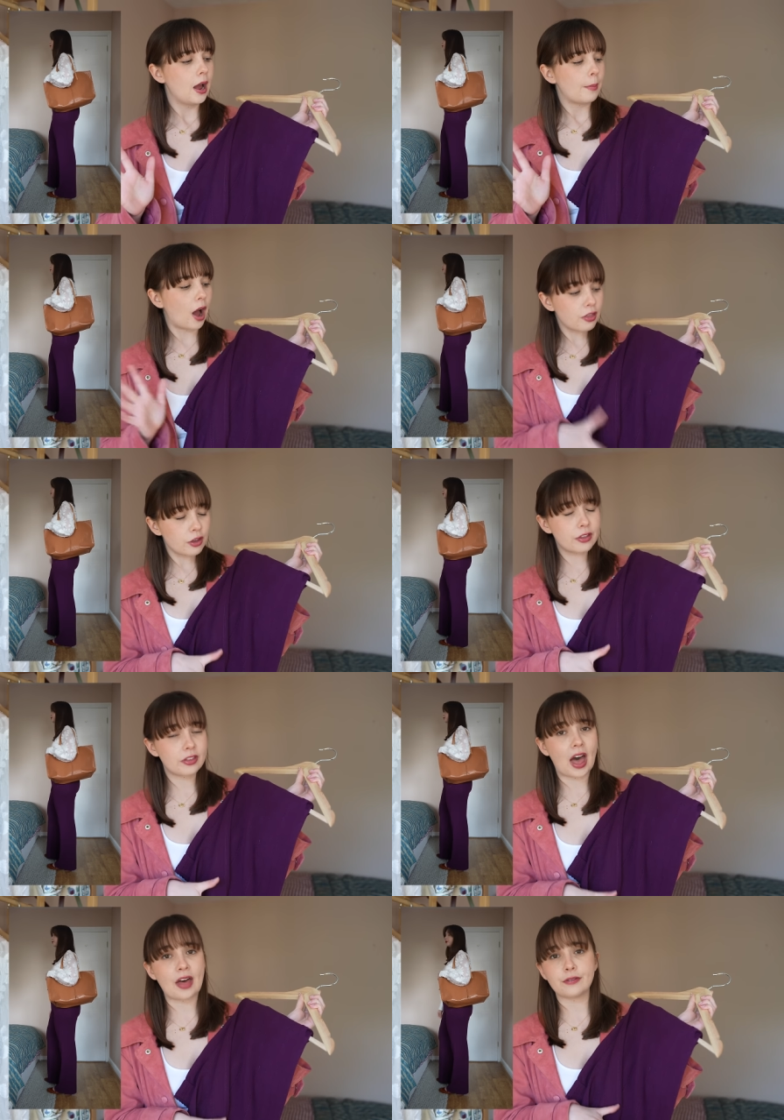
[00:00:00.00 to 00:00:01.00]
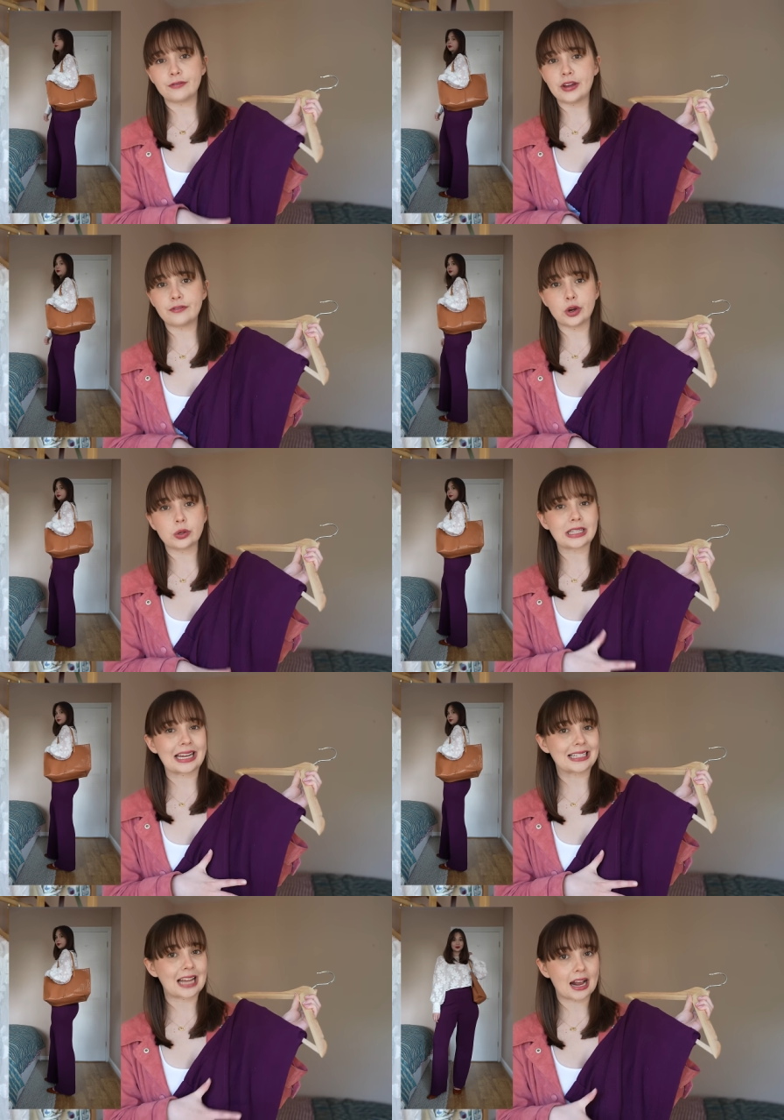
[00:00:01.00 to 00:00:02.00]
But other than that, the fit feels
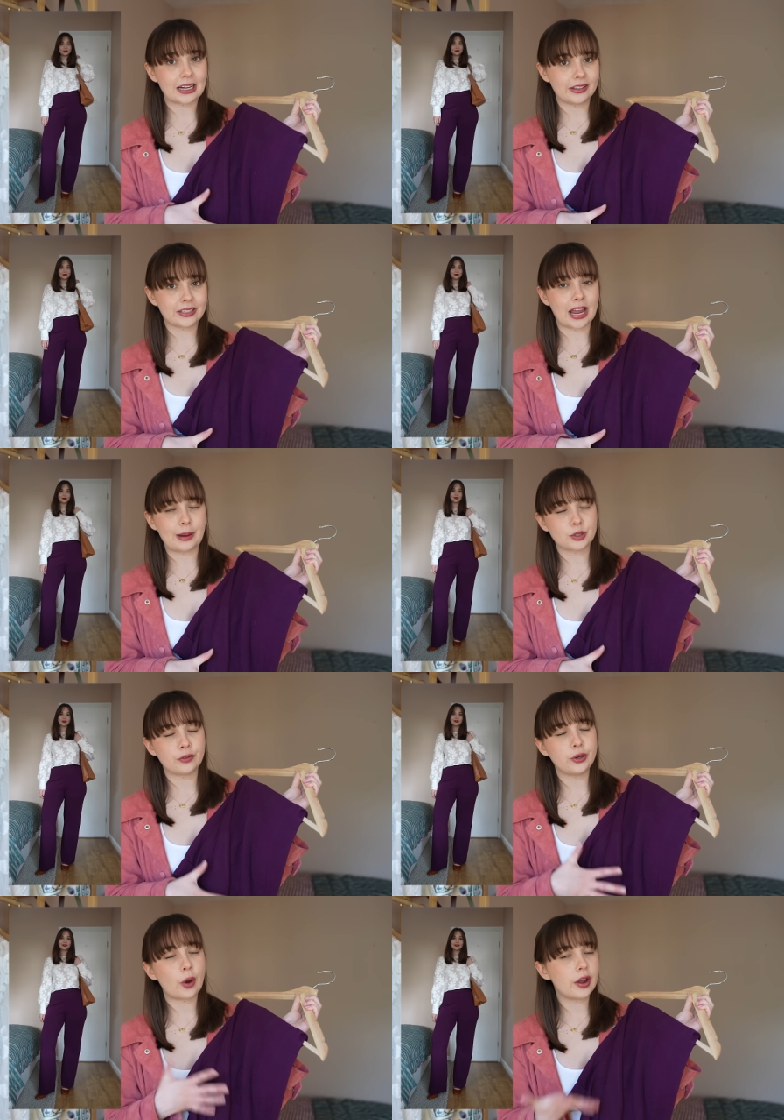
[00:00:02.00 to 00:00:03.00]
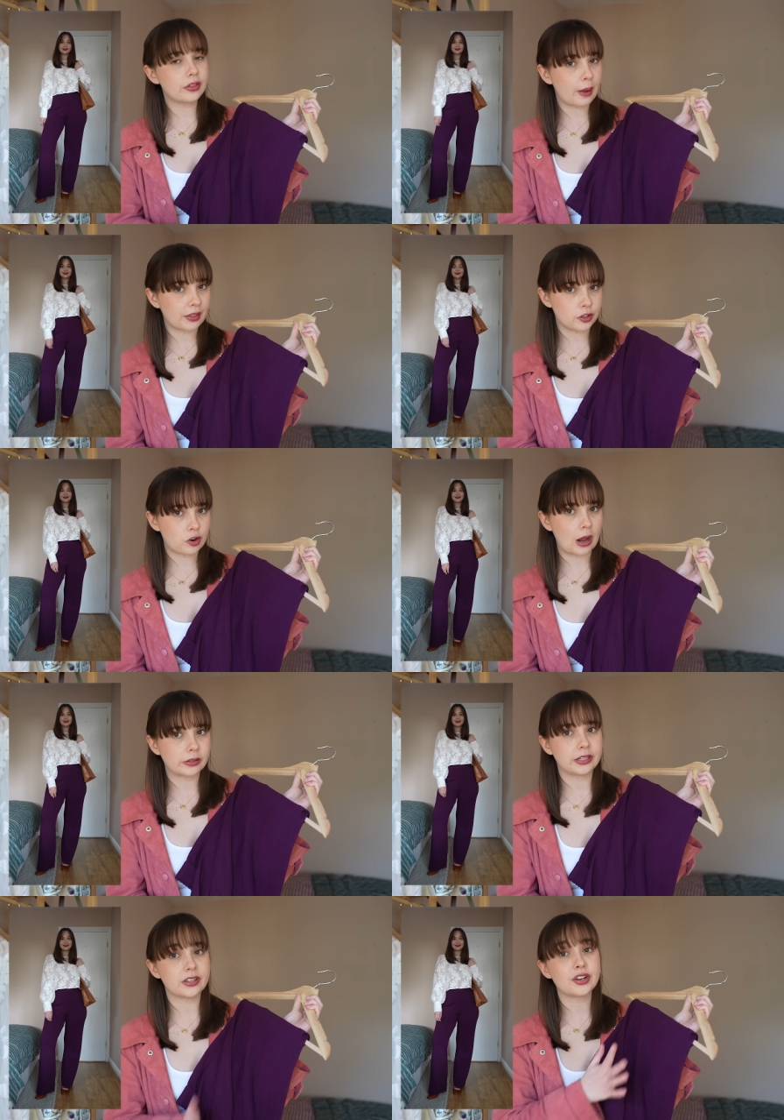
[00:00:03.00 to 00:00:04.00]
exactly the same. So if you own the Matthew
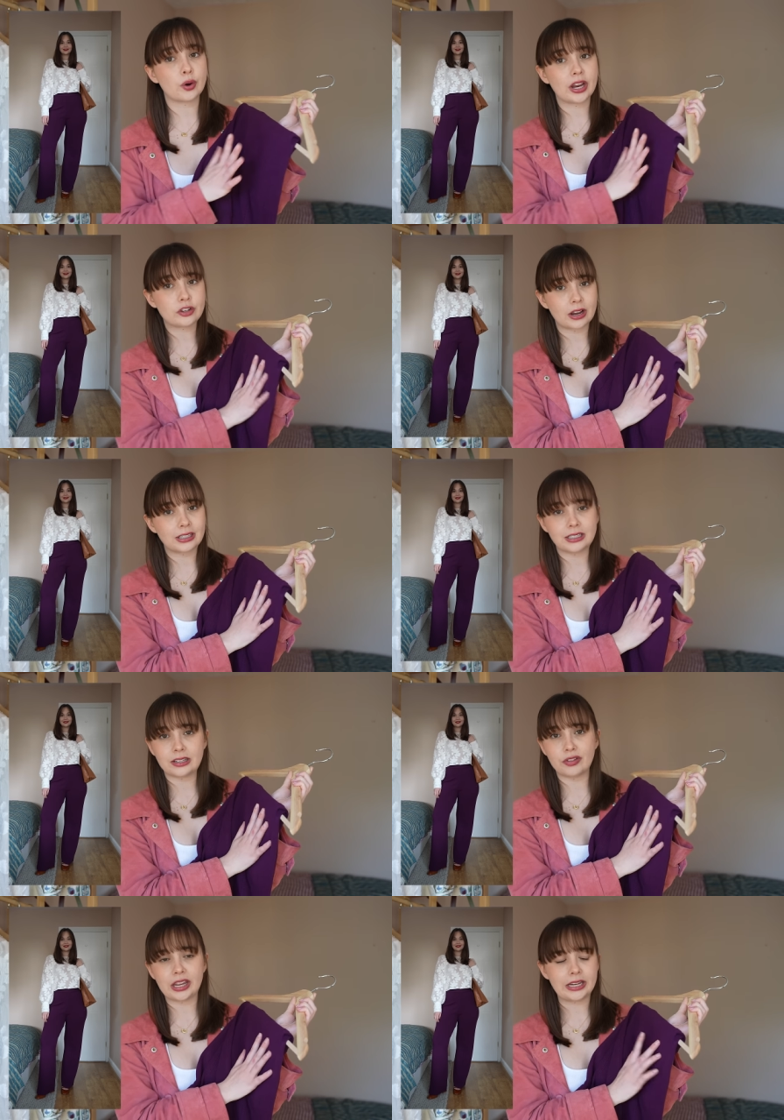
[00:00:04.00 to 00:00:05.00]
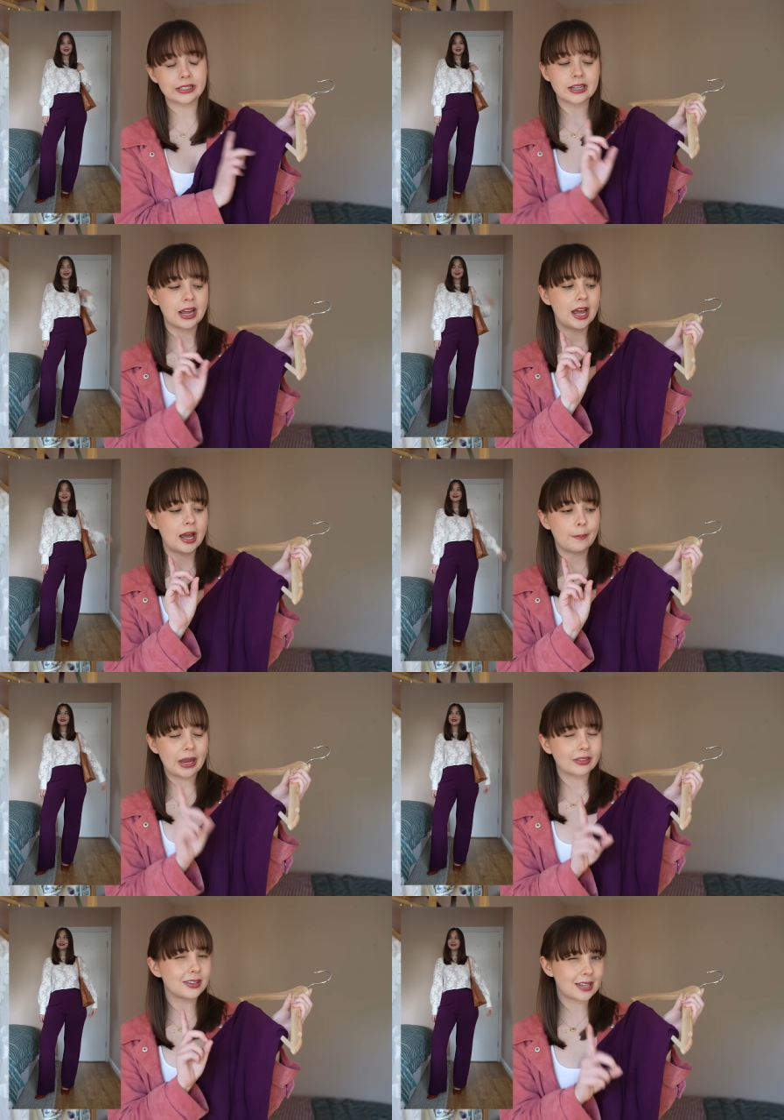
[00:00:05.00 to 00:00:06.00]
trousers and you're interested in these,
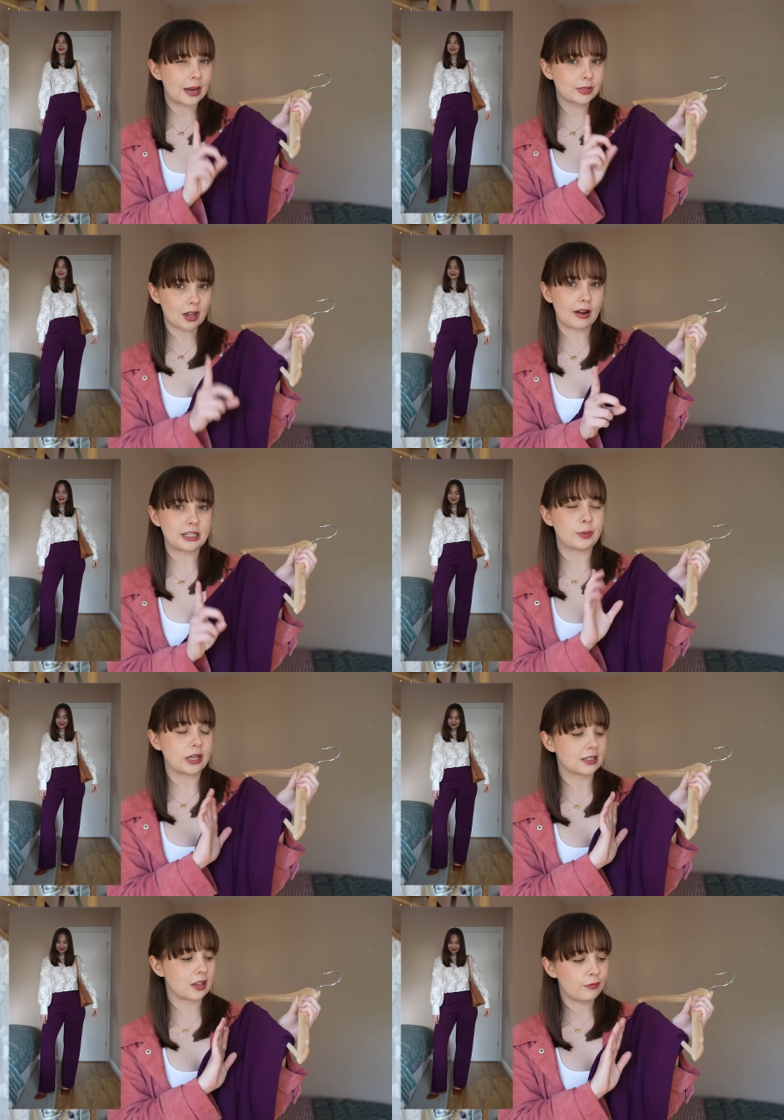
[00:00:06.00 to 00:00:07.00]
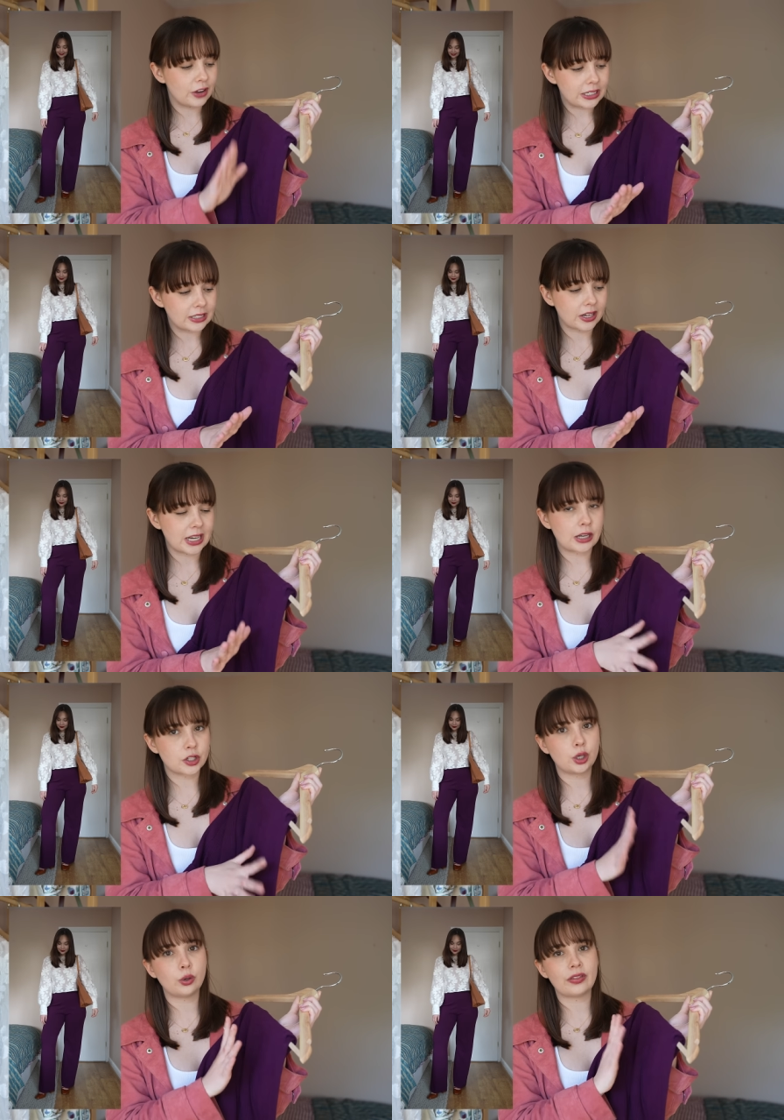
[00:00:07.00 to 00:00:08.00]
pick the same size because the fit is
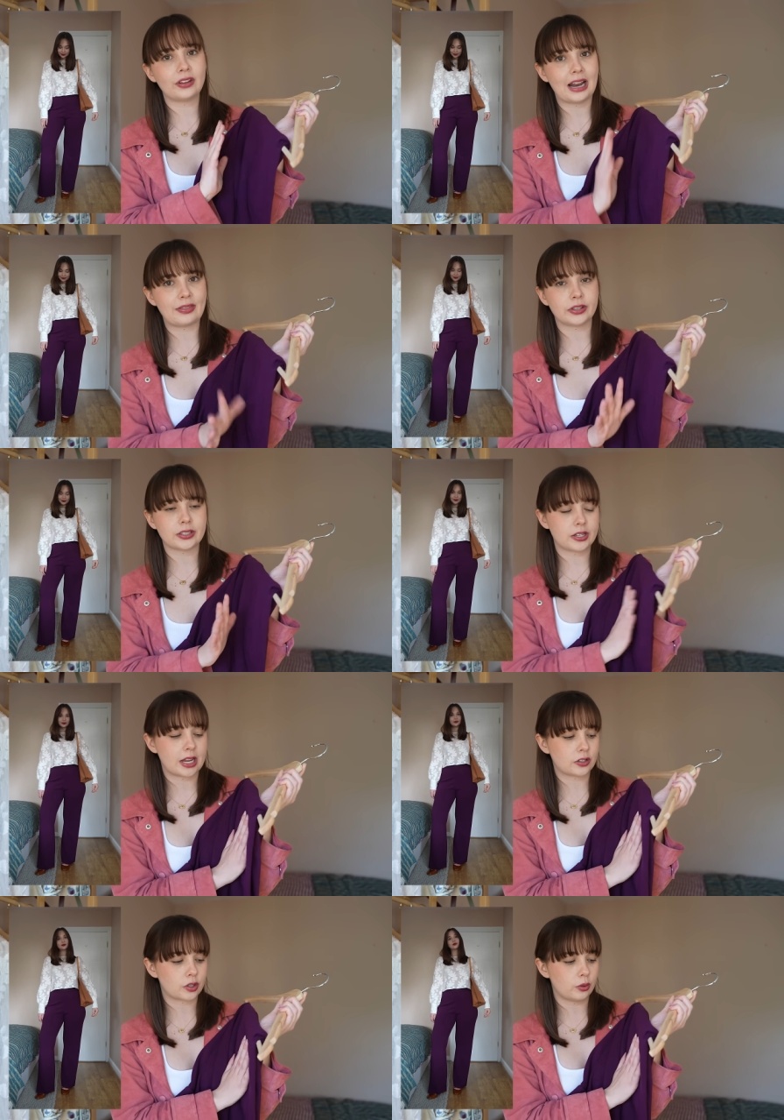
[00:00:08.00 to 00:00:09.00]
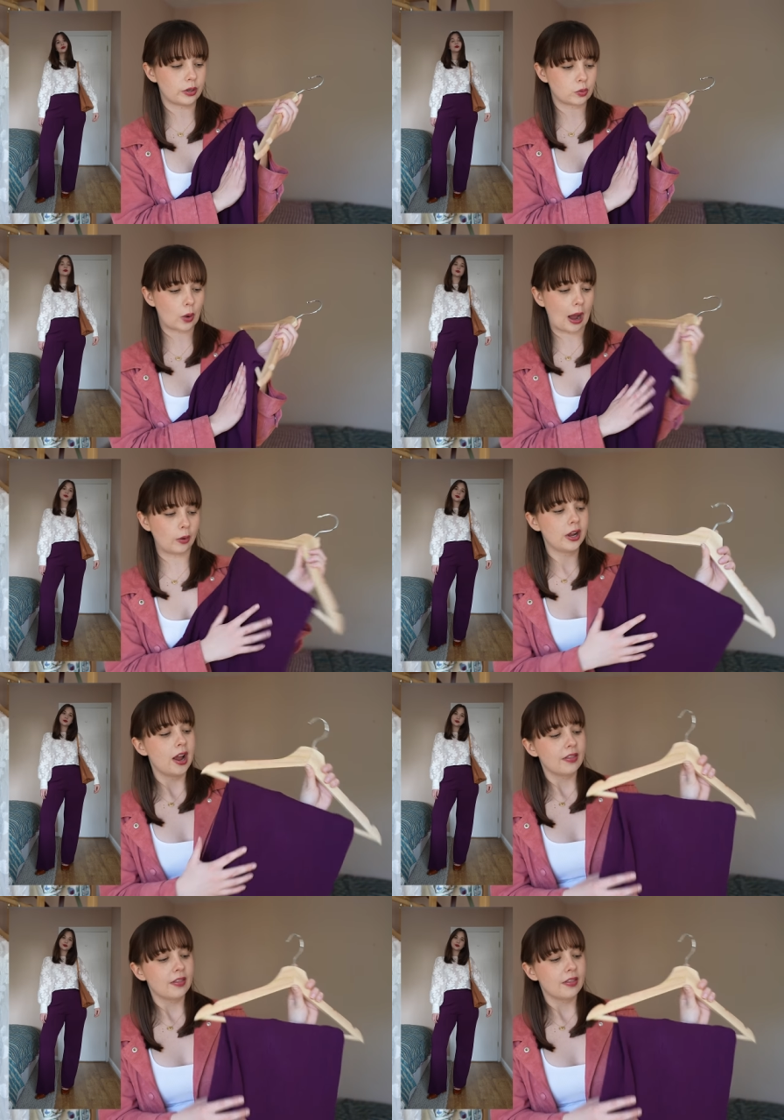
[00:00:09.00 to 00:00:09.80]
identical and the length is identical as well.